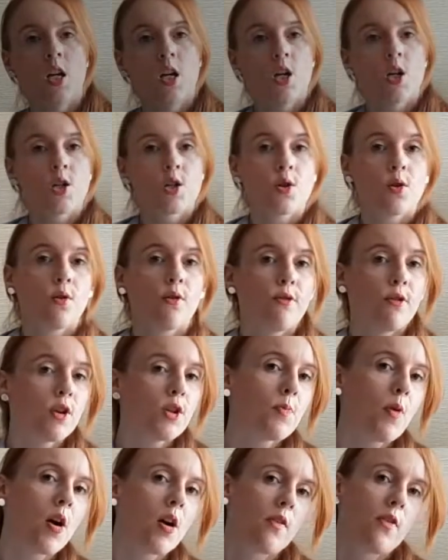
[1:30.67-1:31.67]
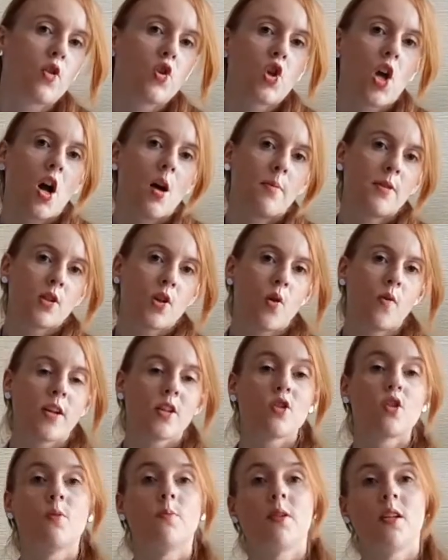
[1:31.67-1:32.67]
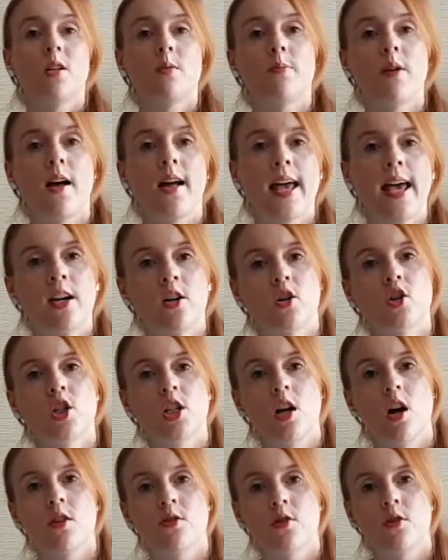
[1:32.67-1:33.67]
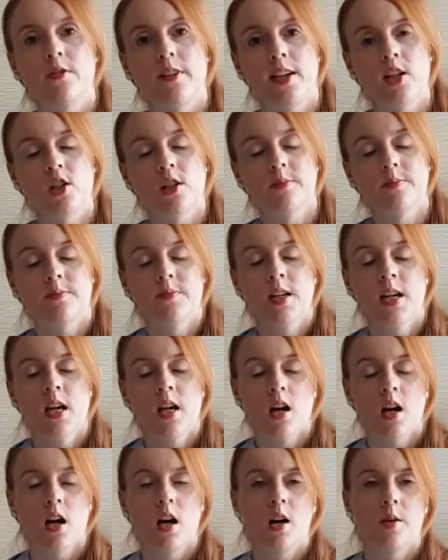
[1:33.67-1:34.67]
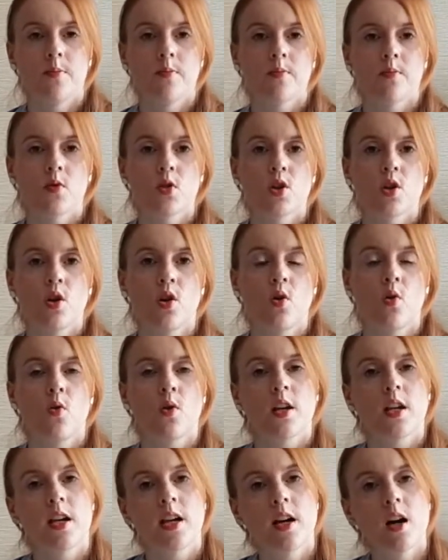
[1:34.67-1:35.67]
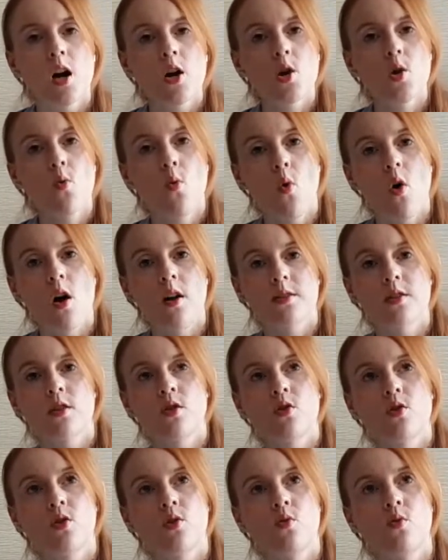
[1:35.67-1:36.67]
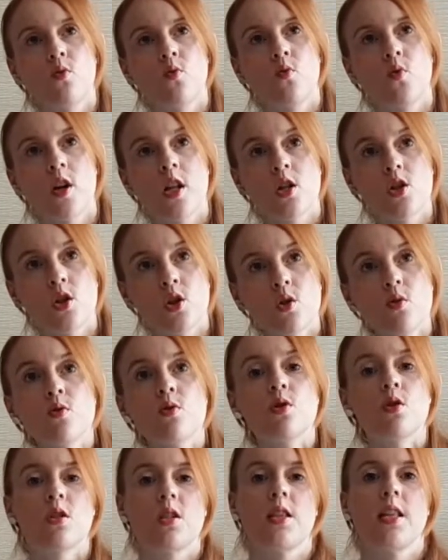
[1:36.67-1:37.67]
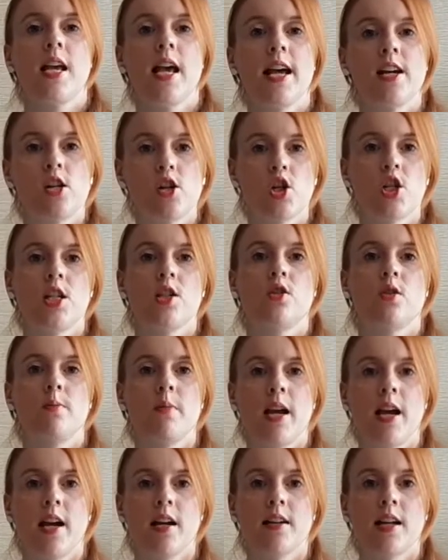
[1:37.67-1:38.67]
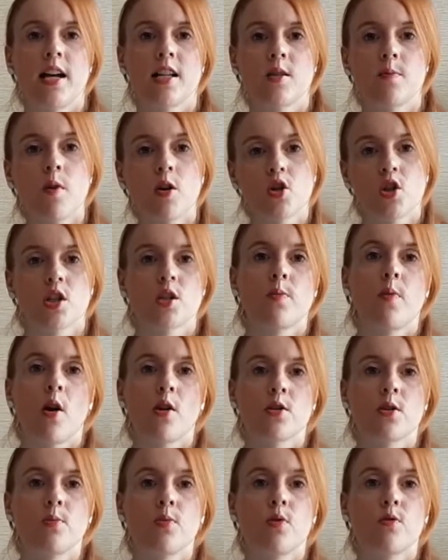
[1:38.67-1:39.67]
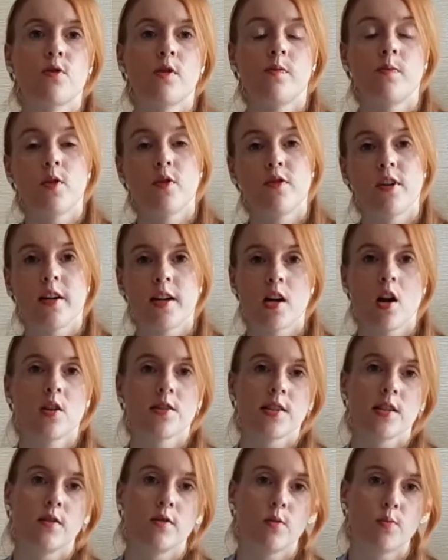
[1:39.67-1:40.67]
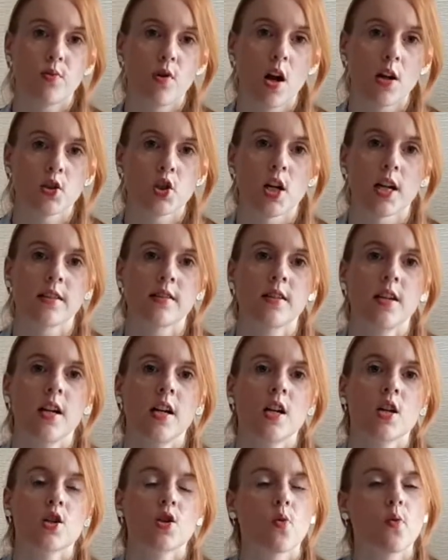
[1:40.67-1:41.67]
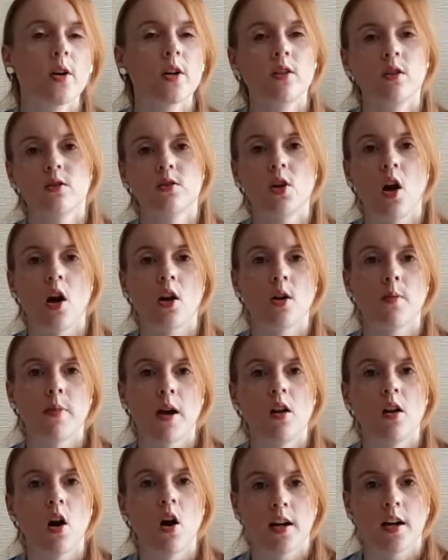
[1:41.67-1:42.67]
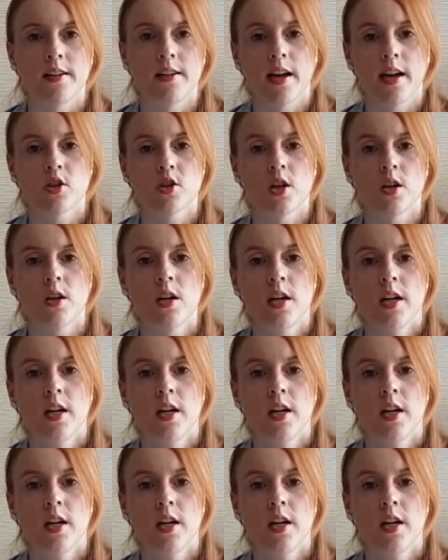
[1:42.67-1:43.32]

So the first part of the job is going to be about energy conservation. Um, so here you want to reduce the energy demand as much as possible from the very onset of the project. So we're going to talk about architecture.